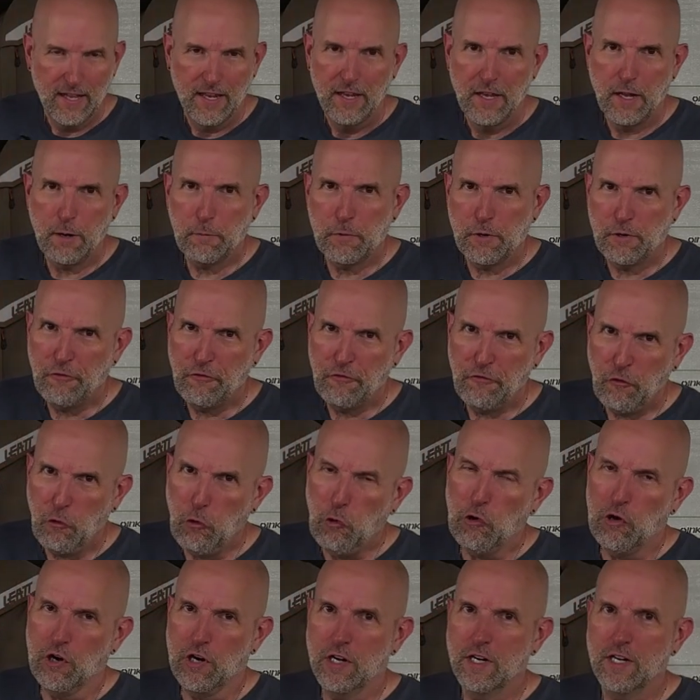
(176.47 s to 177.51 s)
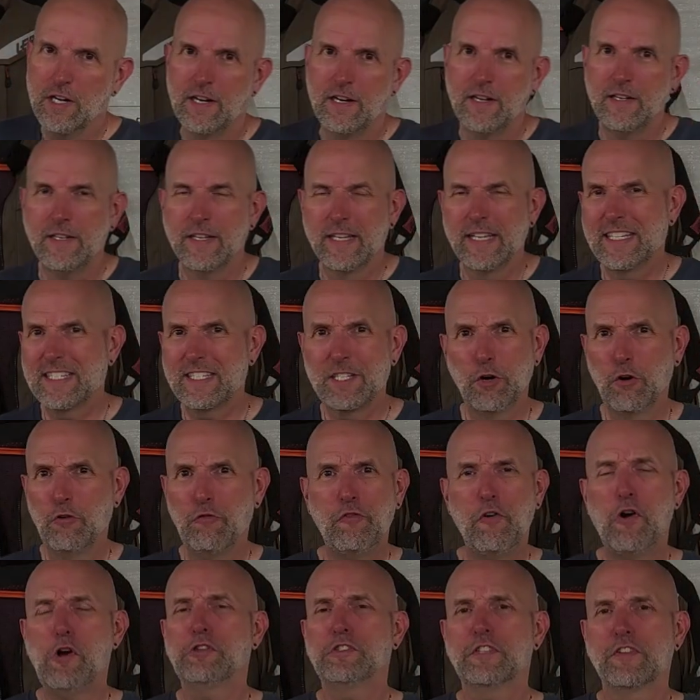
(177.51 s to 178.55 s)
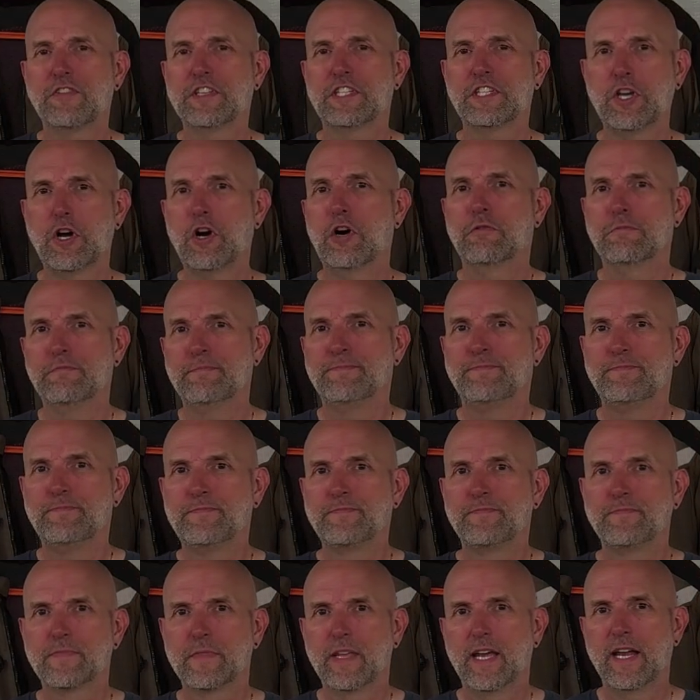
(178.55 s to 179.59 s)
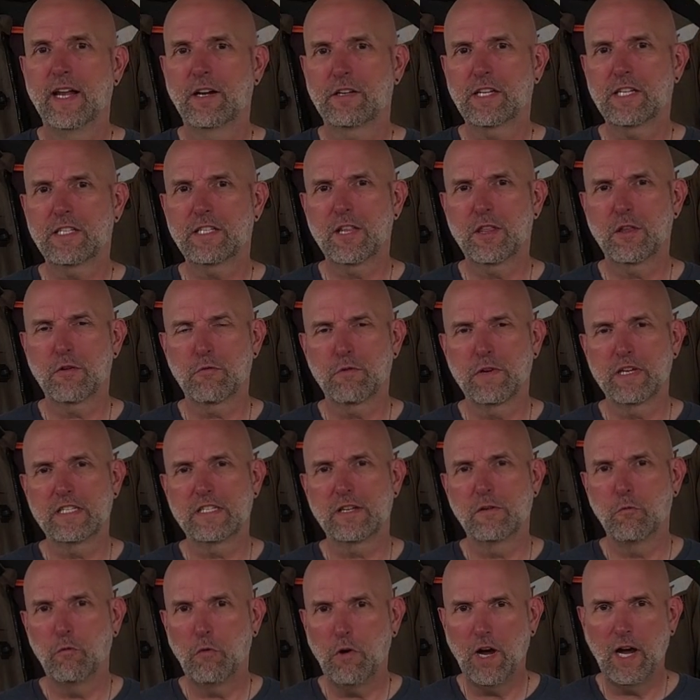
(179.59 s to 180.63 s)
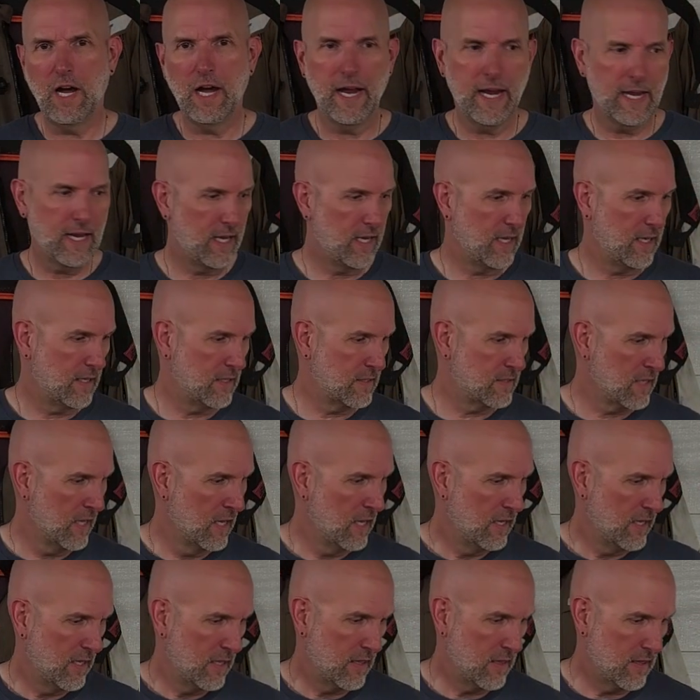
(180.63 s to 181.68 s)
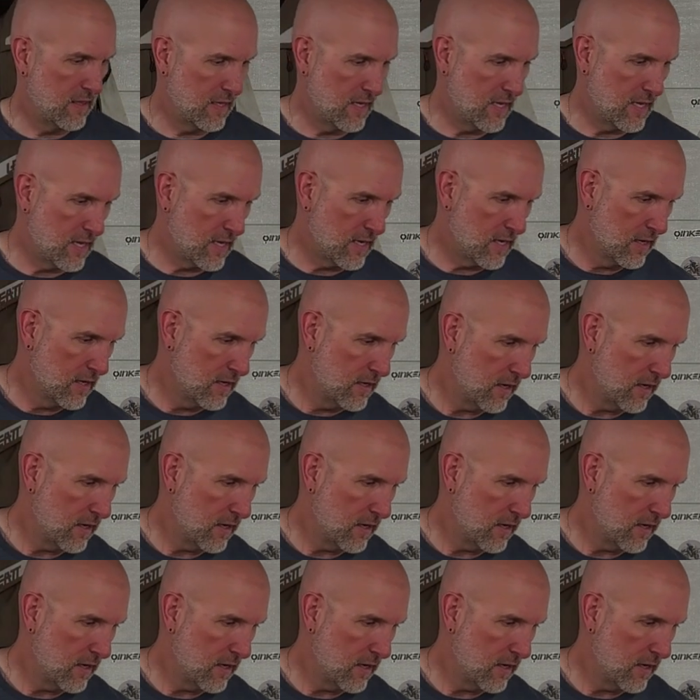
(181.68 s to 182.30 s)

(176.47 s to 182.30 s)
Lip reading: Number 4 is no fault of its own. And I'll get to the reason why is the